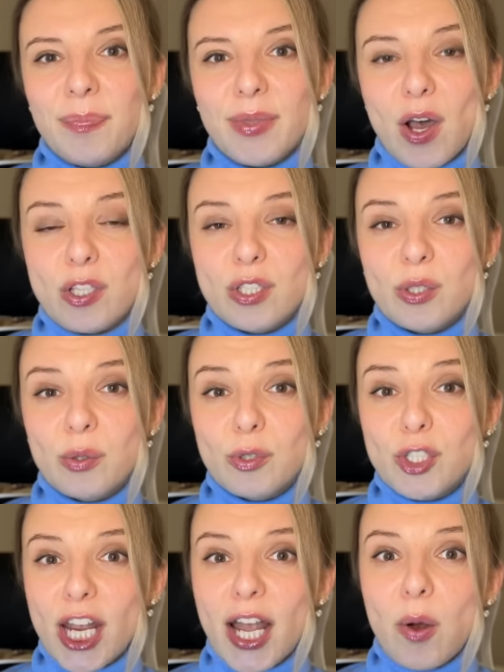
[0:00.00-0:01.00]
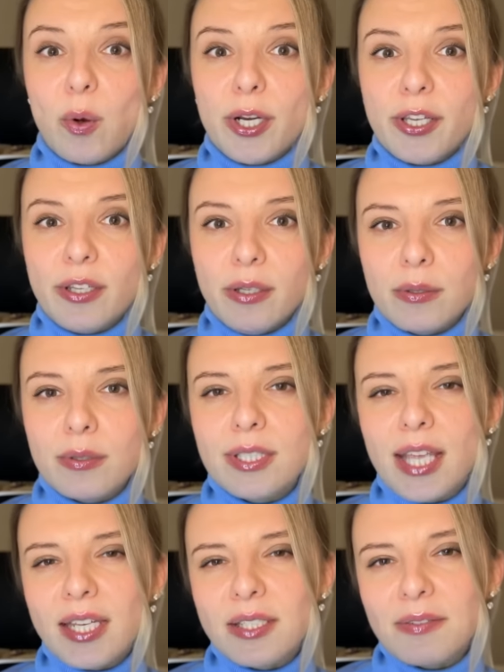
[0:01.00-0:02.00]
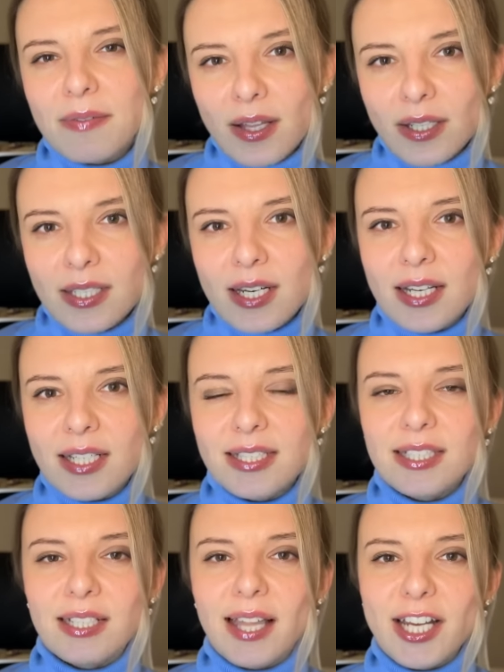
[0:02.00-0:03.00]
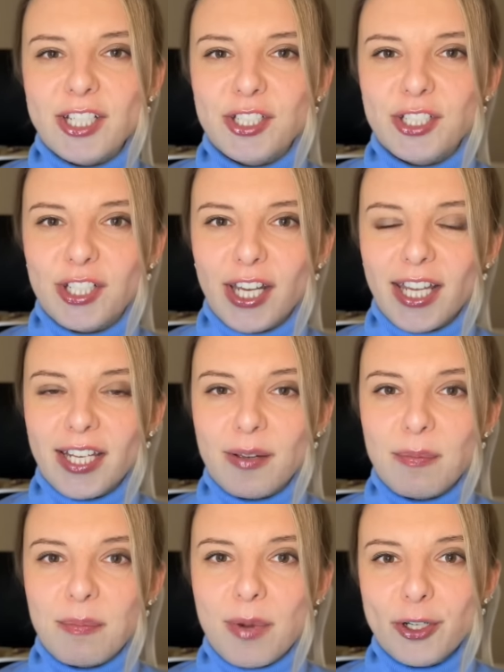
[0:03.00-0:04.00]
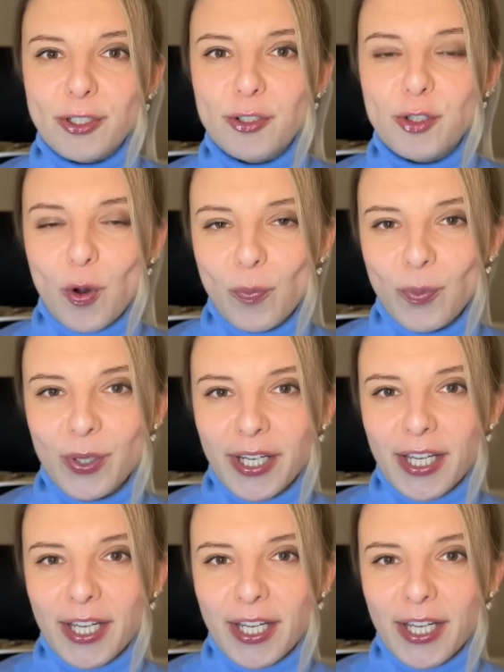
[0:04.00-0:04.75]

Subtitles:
Also check our new St. Valentine's collection in a merch shop.